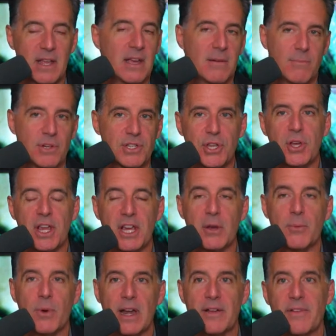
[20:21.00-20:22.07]
but you can get
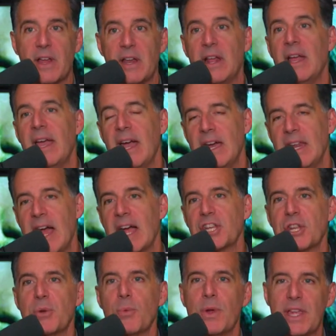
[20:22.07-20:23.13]
rid of it. And
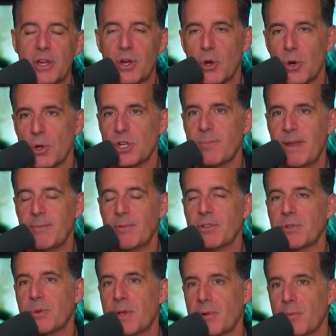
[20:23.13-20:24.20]
actually, we encourage people to
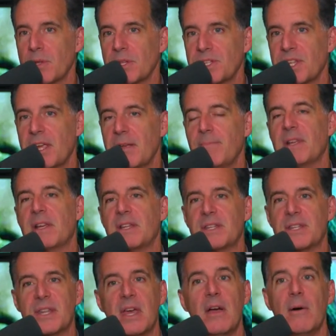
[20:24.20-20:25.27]
do it real estate
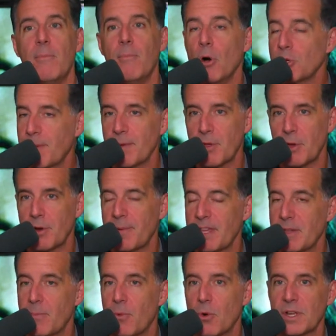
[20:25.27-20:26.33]
because most people don't want to pay
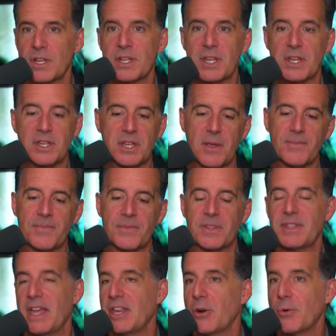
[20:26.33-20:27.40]
the mortgages.
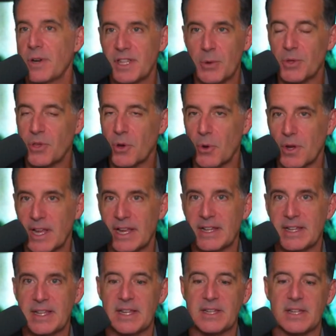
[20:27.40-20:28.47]
They don't want to deal with hurricane
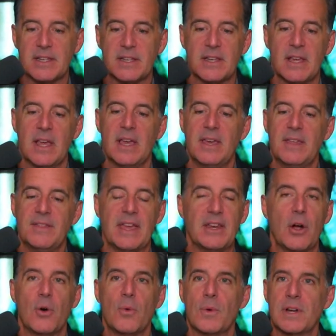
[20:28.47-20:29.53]
season. They
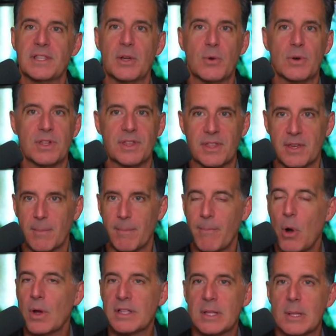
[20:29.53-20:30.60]
don't want to deal with
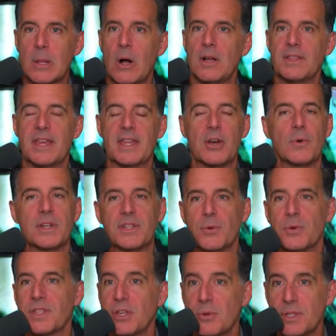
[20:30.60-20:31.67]
mowing the lawn. They don't want to deal
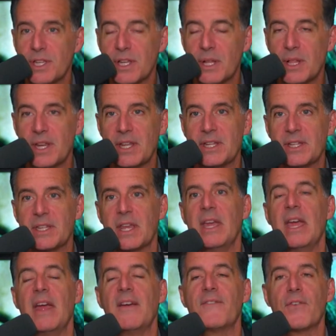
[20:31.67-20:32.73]
with the utilities.
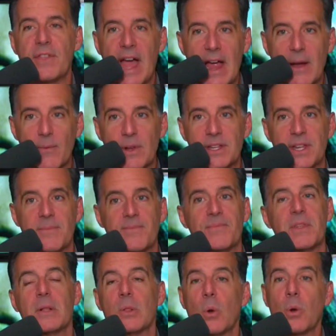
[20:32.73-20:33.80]
And for that reason,
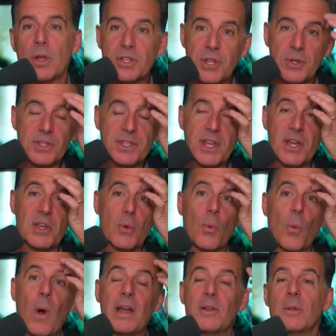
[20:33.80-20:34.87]
lawyers don't tell you.
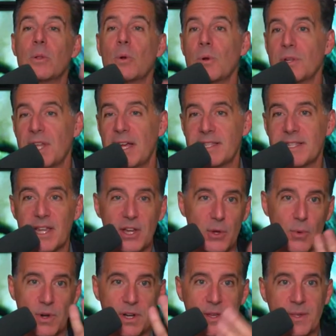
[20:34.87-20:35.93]
Why do lawyers not tell you?
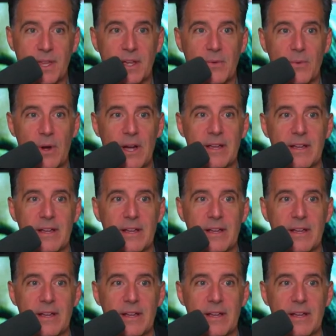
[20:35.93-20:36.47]
What do you think? Why?